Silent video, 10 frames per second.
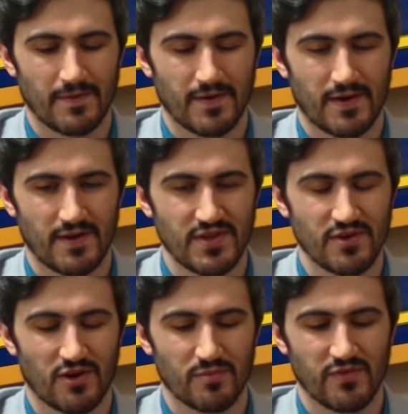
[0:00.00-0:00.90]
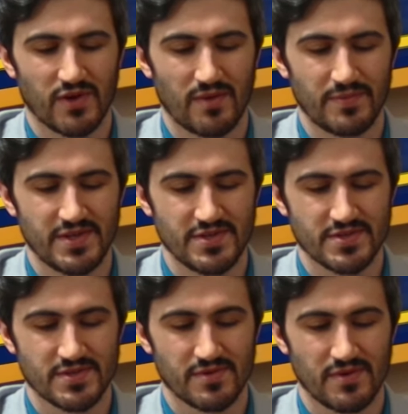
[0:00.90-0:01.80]
I think automotive
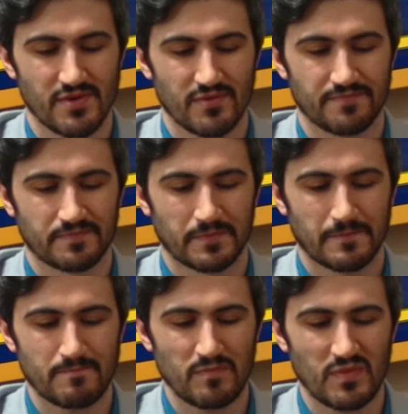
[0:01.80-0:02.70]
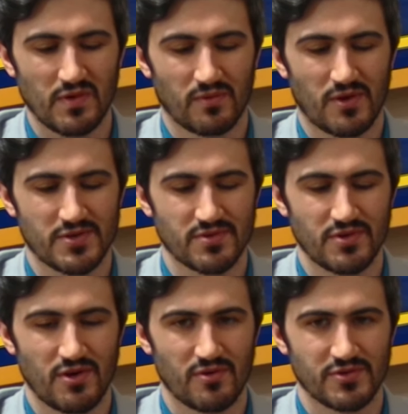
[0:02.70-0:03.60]
companies will also
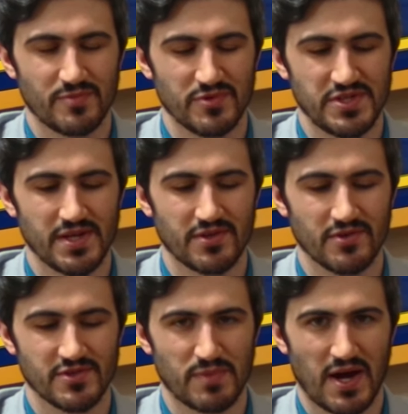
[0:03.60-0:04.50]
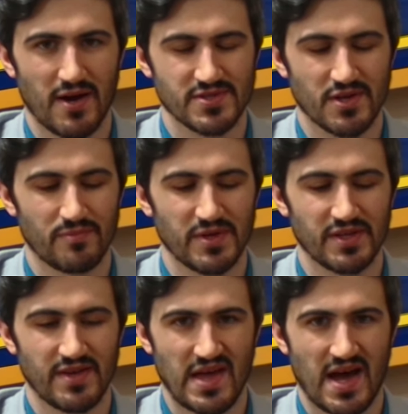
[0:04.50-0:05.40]
know to boutique to those buyers, and I hope they
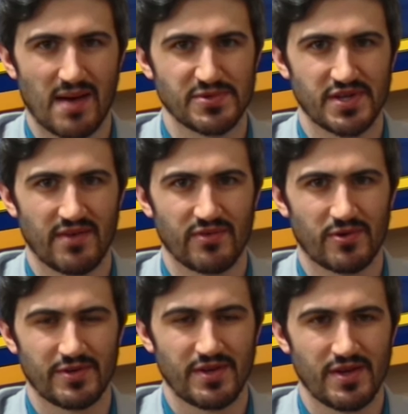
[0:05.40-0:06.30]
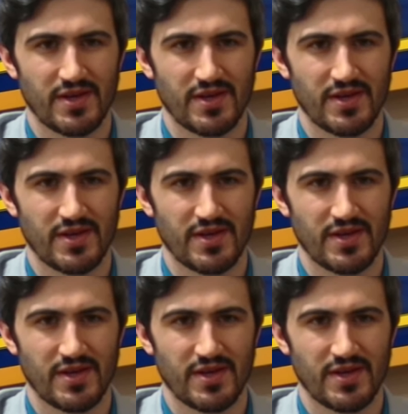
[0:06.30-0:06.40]
give that option to everyone.